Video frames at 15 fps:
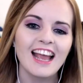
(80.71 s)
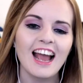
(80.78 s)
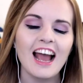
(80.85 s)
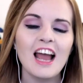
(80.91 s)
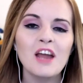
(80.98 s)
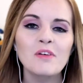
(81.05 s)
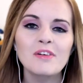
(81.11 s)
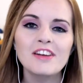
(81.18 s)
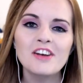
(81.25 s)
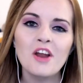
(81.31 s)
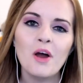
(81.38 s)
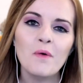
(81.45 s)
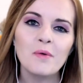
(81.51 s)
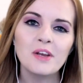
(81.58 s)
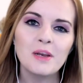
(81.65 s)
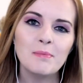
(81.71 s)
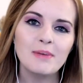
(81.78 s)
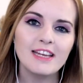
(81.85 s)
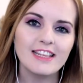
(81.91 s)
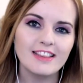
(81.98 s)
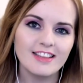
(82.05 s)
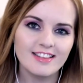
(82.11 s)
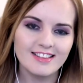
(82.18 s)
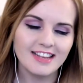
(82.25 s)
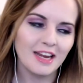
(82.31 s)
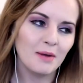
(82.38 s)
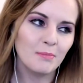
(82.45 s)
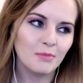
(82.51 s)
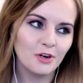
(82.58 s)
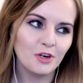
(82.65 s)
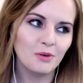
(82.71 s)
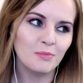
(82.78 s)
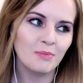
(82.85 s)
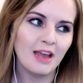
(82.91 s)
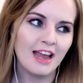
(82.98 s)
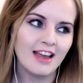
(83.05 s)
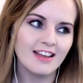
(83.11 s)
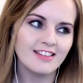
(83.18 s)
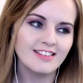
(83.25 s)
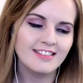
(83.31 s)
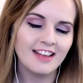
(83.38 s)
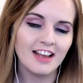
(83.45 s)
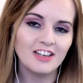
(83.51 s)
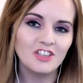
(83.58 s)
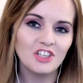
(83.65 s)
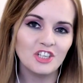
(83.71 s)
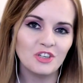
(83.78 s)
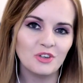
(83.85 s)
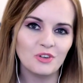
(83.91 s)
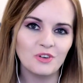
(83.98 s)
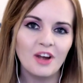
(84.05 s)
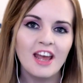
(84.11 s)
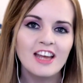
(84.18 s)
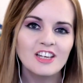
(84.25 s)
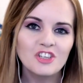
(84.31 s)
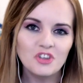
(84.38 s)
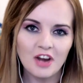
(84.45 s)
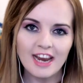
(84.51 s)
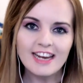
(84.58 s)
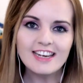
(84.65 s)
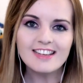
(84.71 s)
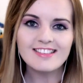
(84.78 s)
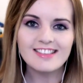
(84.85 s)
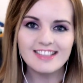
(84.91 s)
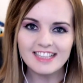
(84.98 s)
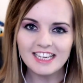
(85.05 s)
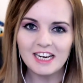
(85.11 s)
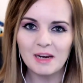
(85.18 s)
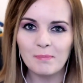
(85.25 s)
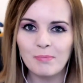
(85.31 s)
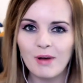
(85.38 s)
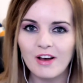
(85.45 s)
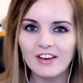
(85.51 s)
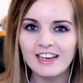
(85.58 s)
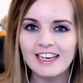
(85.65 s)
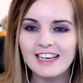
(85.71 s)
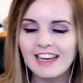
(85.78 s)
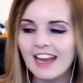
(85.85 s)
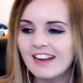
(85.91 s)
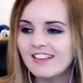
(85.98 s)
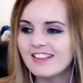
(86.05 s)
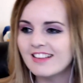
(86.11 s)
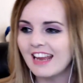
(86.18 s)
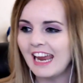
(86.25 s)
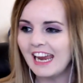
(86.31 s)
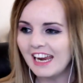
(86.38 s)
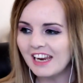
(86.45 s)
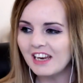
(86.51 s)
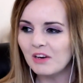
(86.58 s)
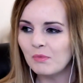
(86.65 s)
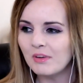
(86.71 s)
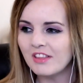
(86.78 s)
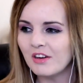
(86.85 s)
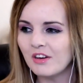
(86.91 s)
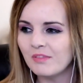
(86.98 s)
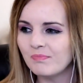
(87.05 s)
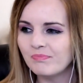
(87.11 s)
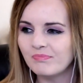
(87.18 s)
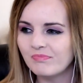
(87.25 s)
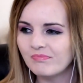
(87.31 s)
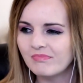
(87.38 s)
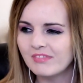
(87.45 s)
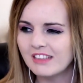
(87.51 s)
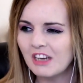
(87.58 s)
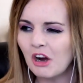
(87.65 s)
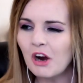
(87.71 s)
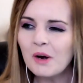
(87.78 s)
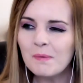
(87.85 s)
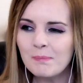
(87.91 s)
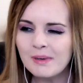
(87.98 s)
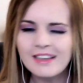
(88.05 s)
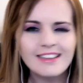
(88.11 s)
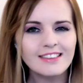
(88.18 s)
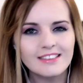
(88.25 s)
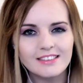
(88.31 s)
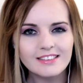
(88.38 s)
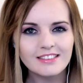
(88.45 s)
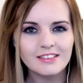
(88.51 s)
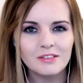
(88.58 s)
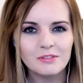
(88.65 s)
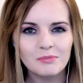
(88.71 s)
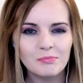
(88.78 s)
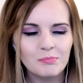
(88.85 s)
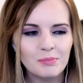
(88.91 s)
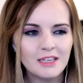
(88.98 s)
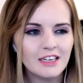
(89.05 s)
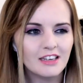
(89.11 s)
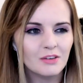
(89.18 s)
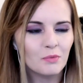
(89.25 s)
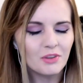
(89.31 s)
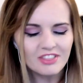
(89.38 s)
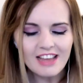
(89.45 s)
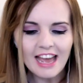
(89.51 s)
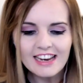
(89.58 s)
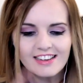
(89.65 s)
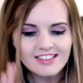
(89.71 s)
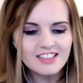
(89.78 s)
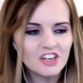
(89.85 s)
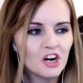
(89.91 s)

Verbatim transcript: I would not want to be in the same room as Tanjiro trying to sleep while he gets hit with a carpet beer. What the heck is a